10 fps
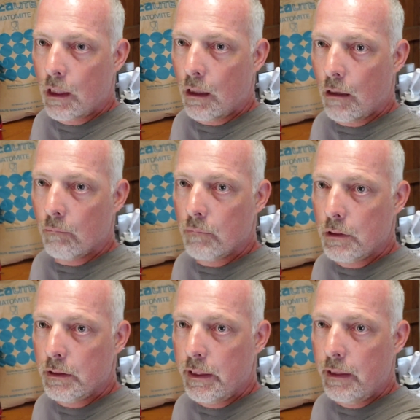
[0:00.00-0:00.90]

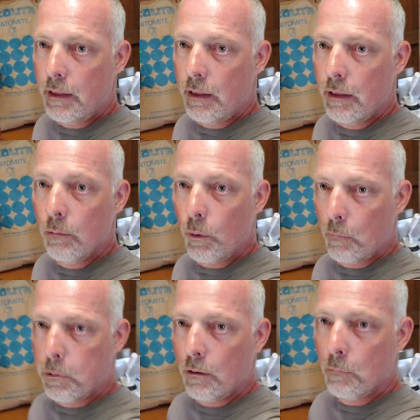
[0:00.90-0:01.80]
the DE in, we
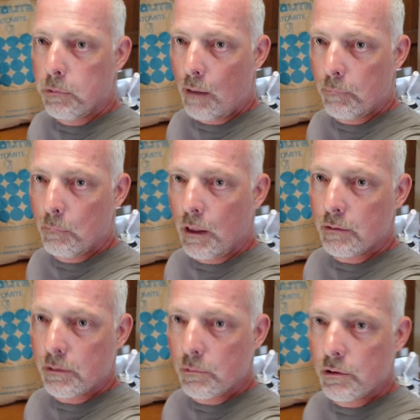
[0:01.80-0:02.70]
were putting the proper
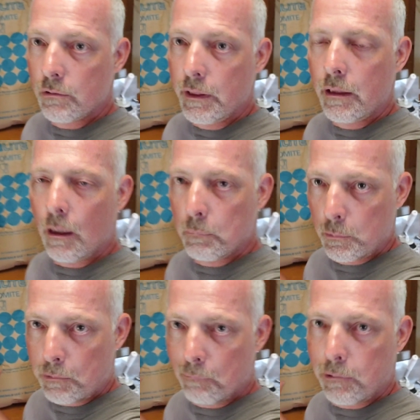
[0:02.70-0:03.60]
amounts. It was 3
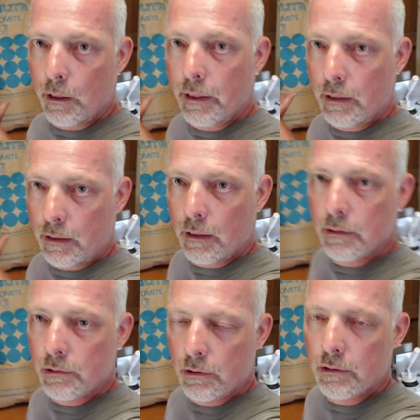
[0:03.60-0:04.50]
cups per plate
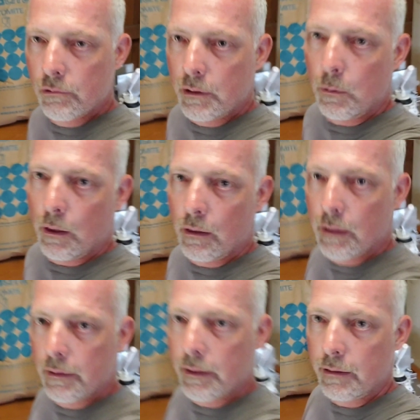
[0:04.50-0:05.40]
as required.
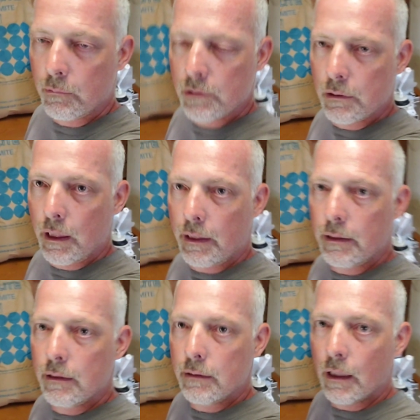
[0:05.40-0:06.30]
I think it was
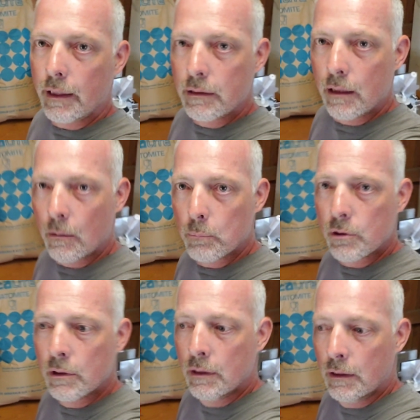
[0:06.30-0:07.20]
nine
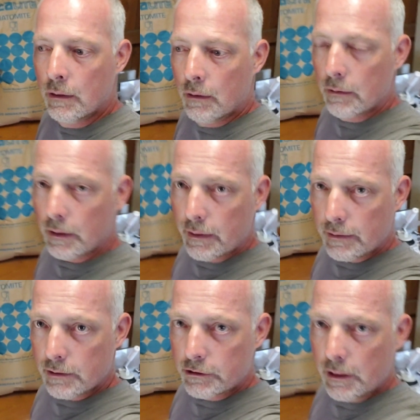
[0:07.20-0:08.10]
cups that they
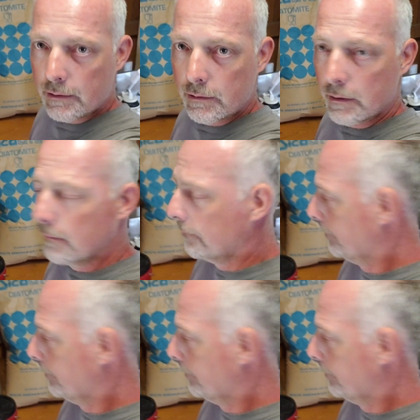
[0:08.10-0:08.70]
suggested.